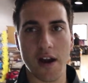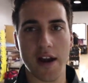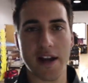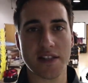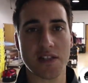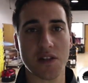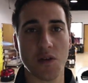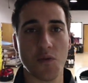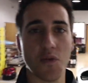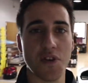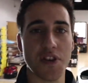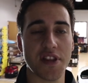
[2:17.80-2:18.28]
Alright,
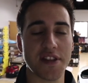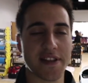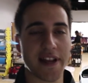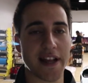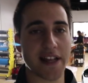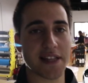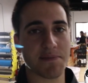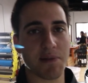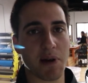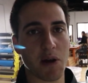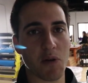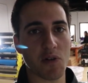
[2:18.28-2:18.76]
so with the
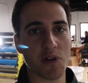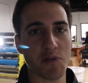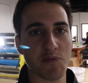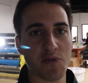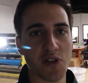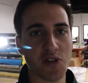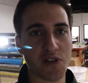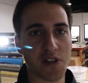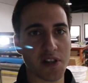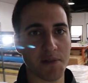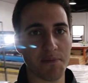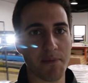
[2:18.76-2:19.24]
test spot, we're going to
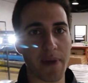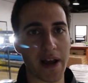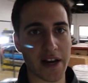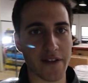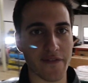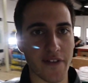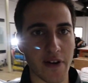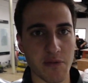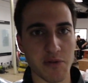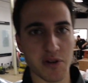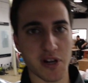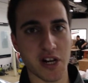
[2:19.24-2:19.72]
be using a
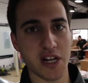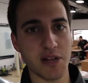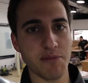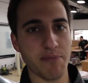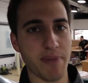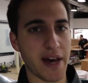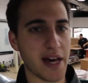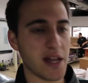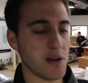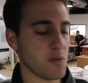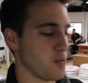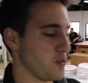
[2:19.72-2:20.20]
microfiber cutting
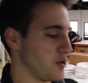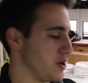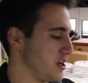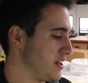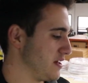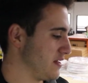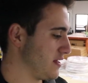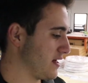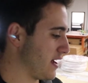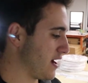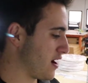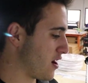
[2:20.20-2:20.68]
pad
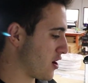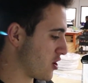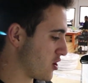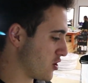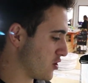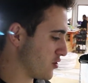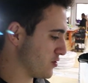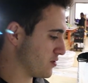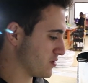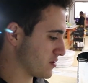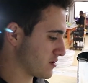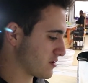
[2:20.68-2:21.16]
with
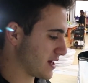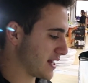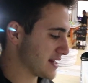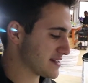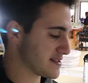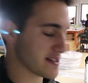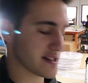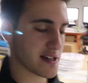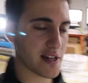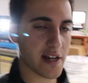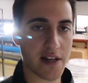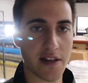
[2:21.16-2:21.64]
our
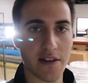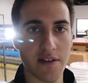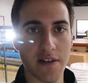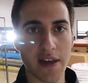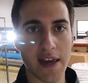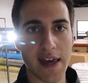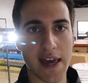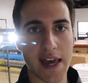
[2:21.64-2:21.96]
plastic cut.